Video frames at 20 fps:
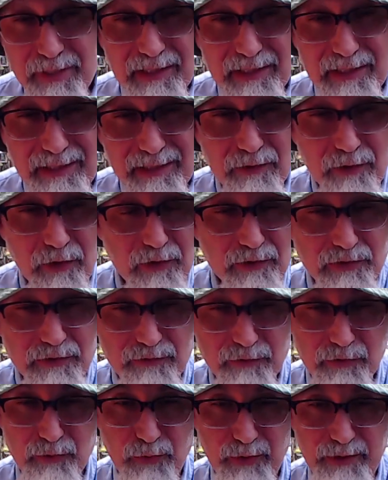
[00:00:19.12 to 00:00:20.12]
dollars for
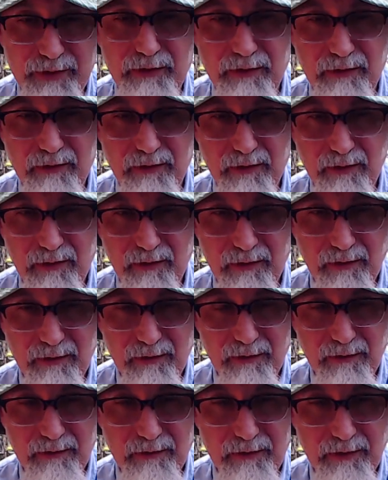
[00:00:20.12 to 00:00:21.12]
Twitter.
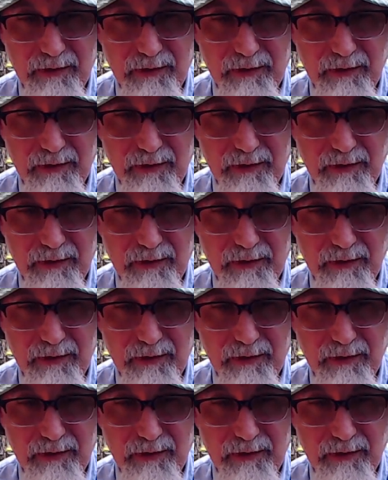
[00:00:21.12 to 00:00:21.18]
Right?